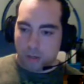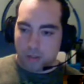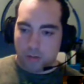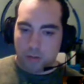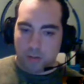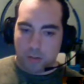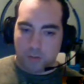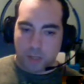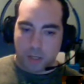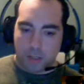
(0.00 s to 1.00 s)
You've
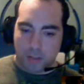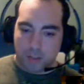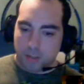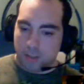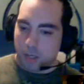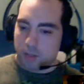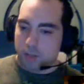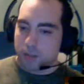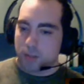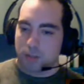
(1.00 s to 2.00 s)
taken 6,
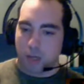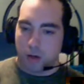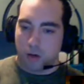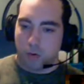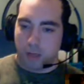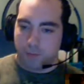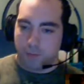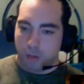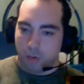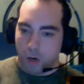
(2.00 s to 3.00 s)
so if you
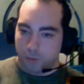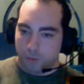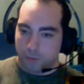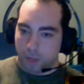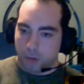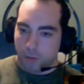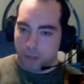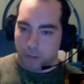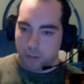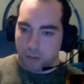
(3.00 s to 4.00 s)
overflow
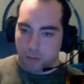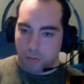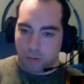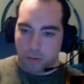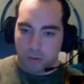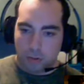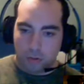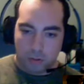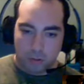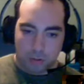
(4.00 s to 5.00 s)
into
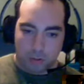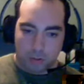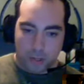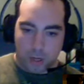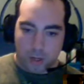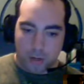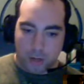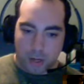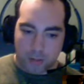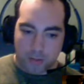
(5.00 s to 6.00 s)
the
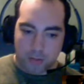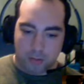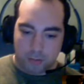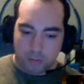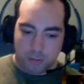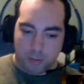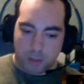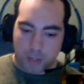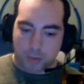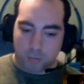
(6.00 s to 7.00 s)
next
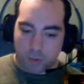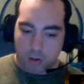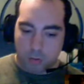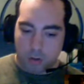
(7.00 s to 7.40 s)
row on your